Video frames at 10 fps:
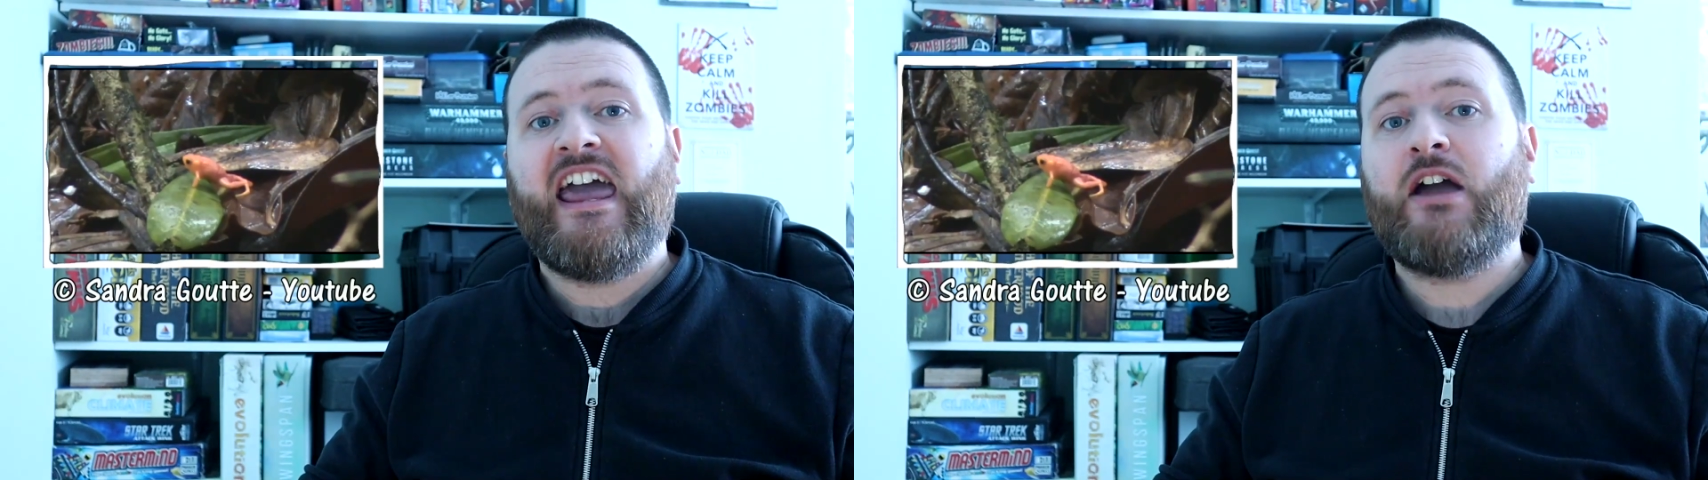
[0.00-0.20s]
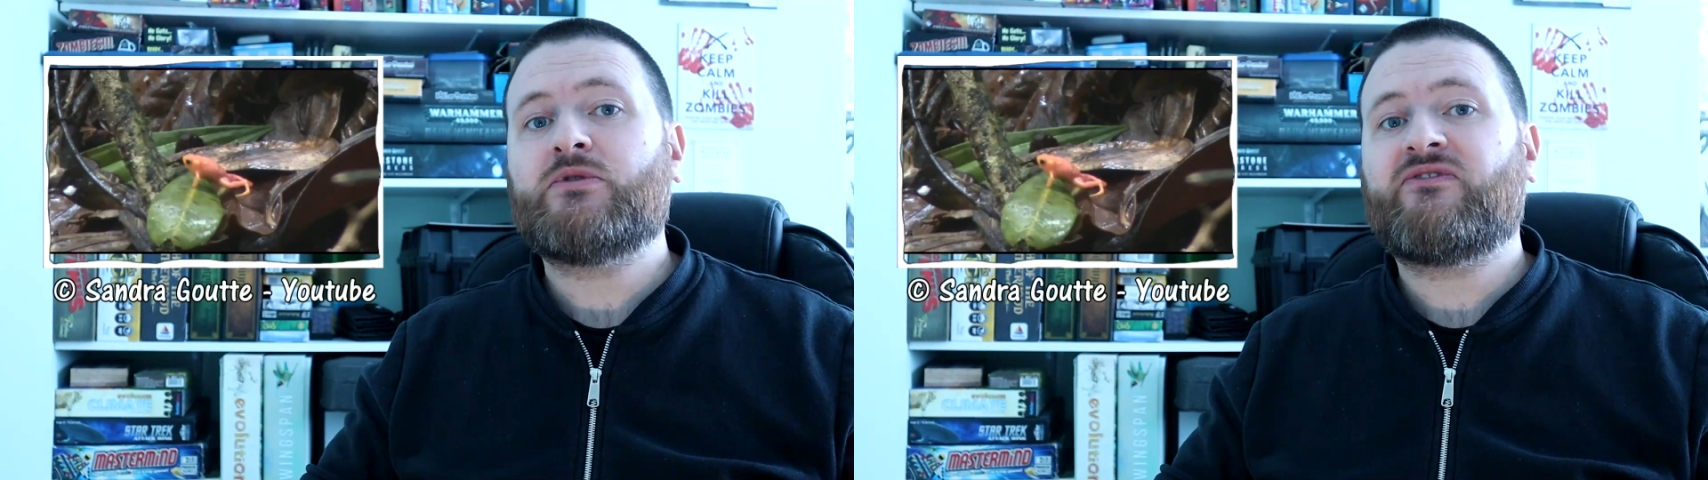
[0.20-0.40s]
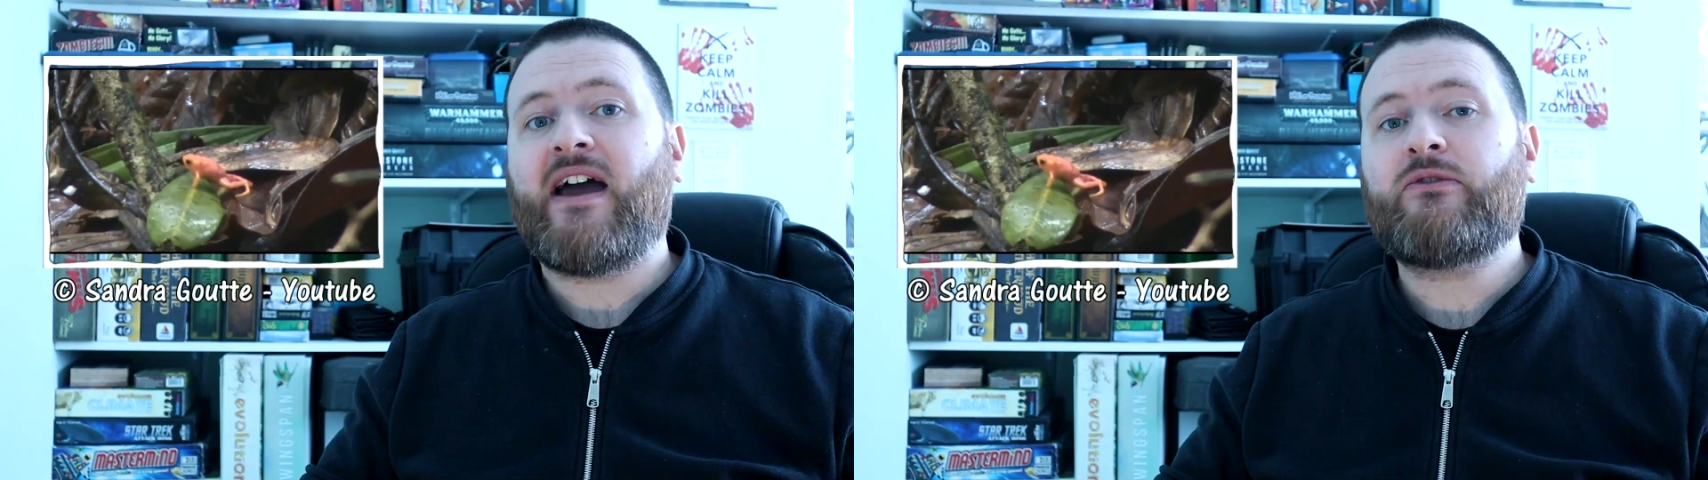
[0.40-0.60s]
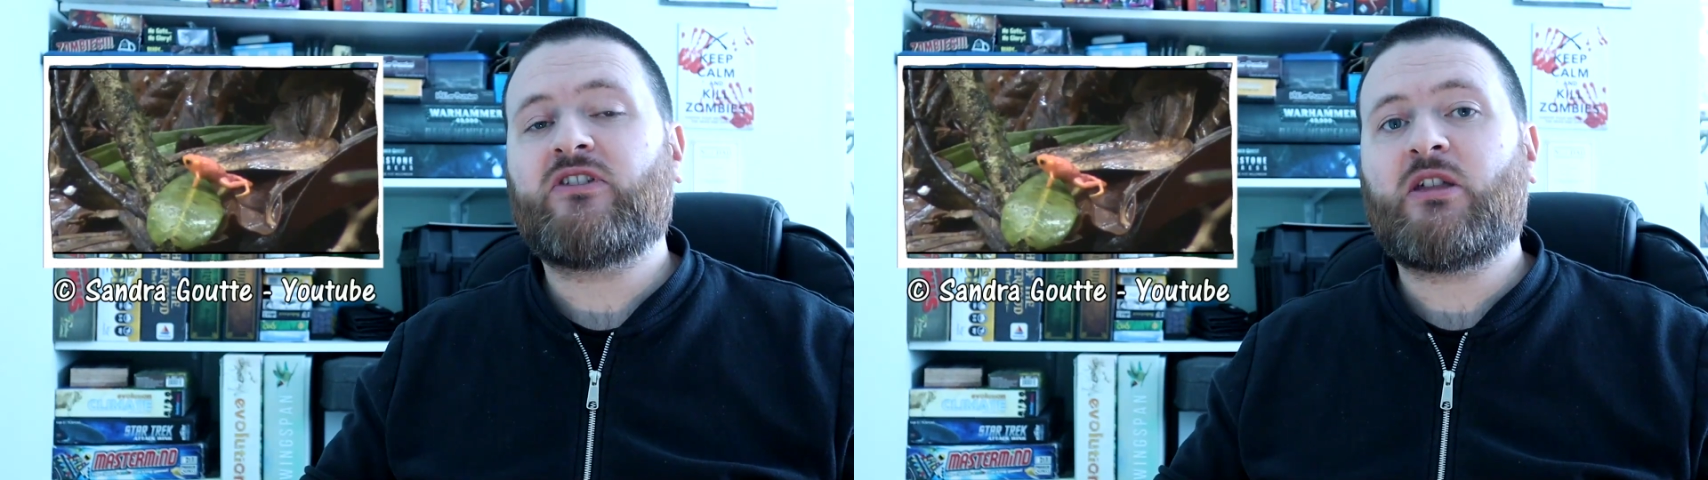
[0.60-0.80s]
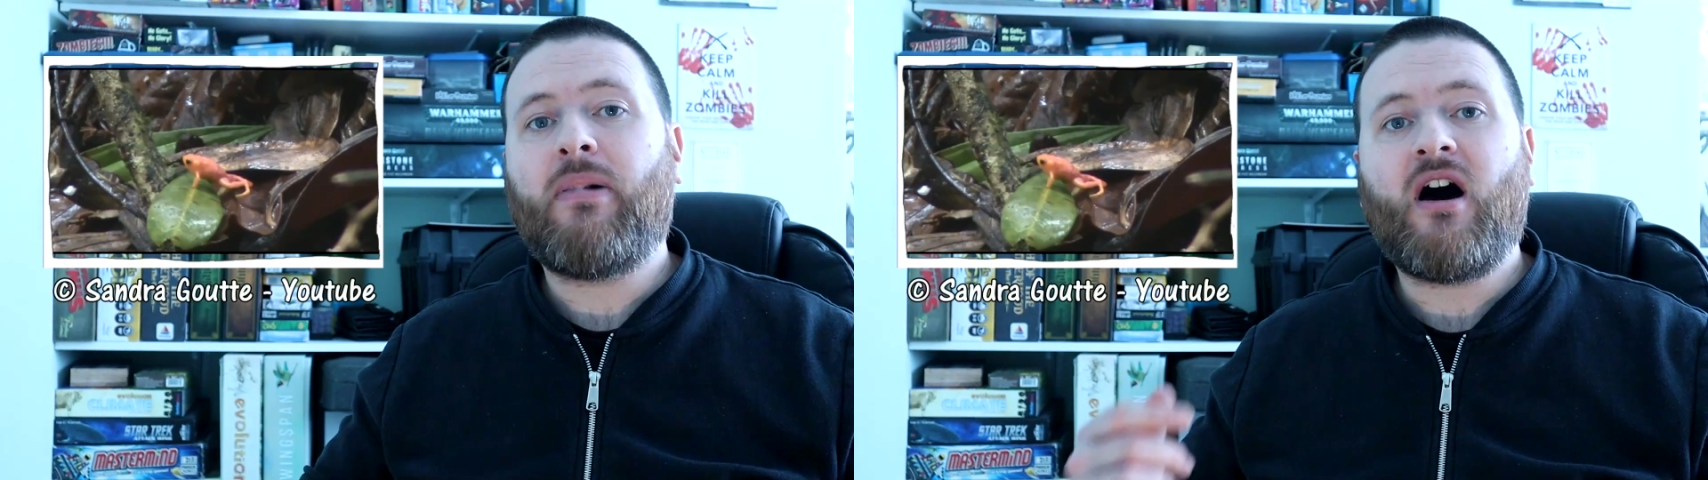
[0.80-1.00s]
it was found
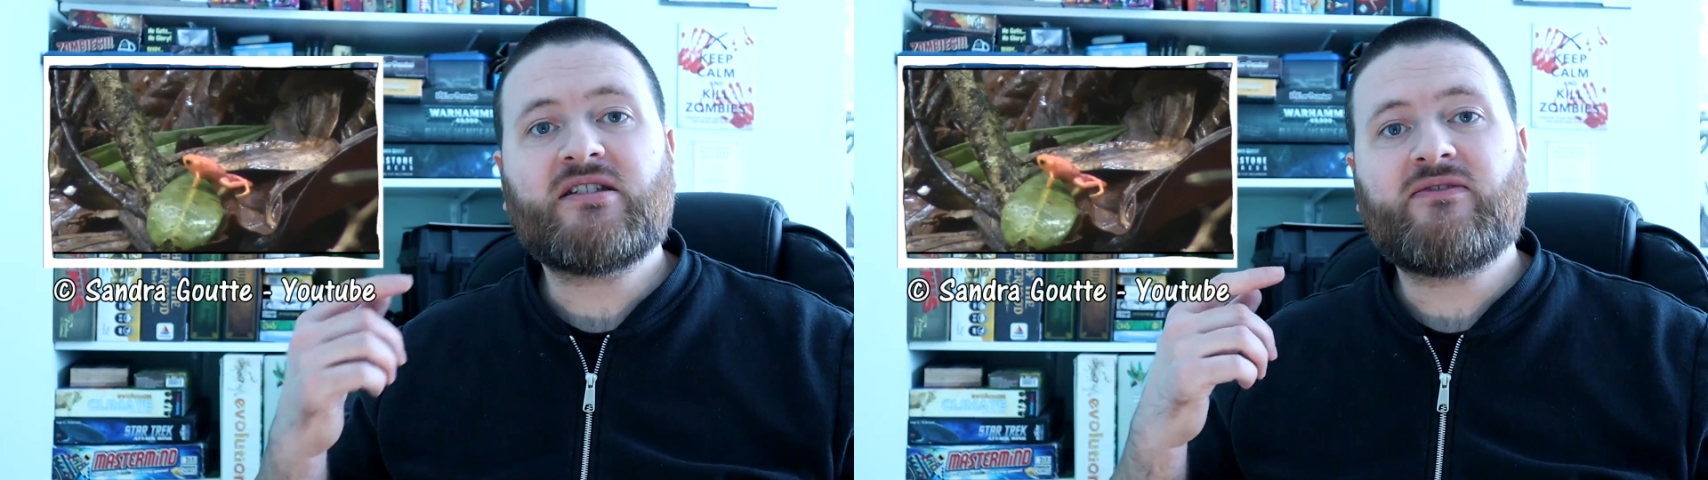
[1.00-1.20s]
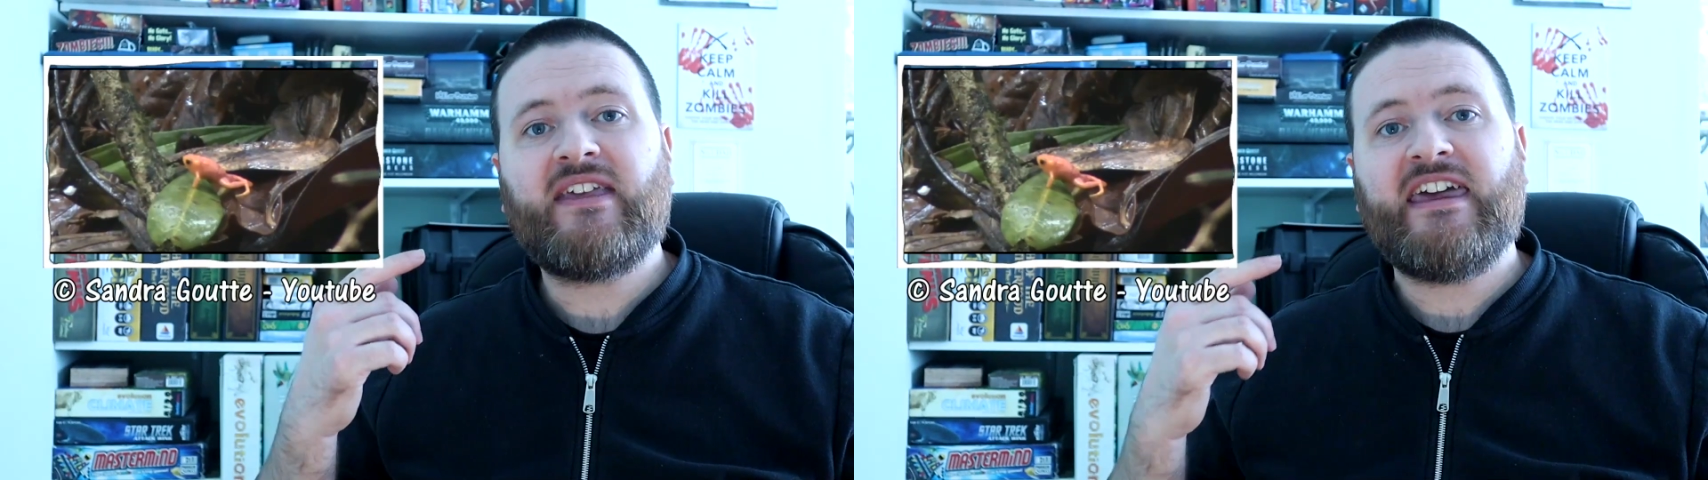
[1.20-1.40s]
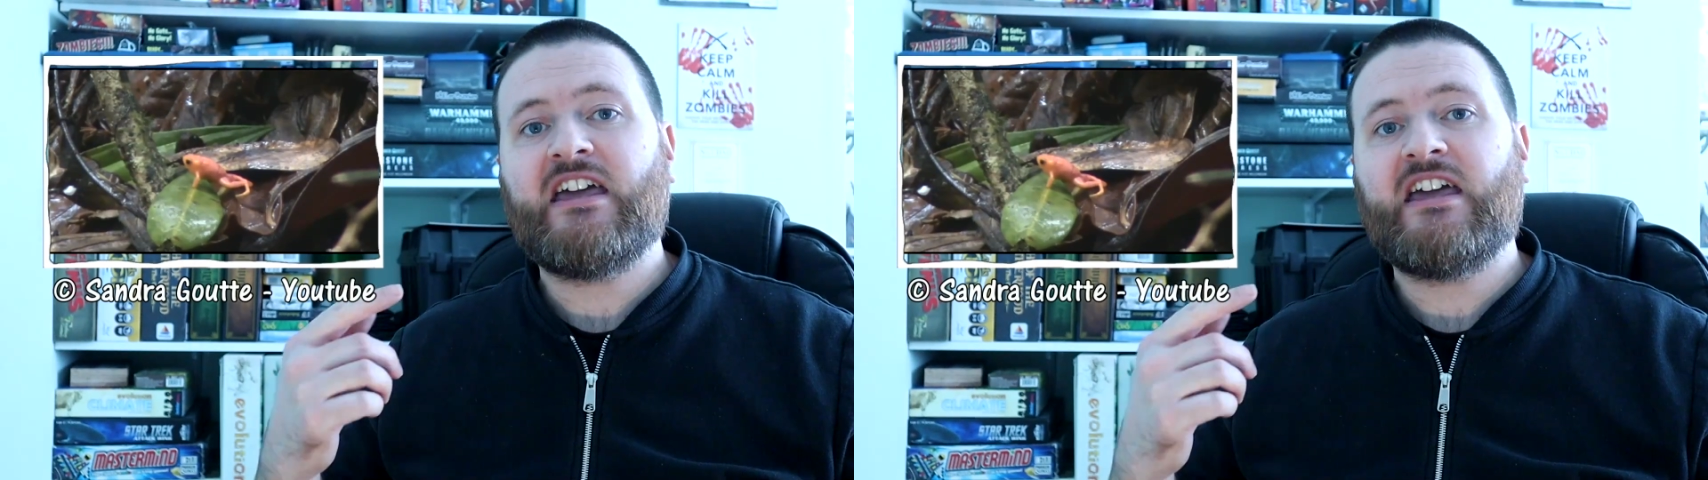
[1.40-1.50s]
that the part of the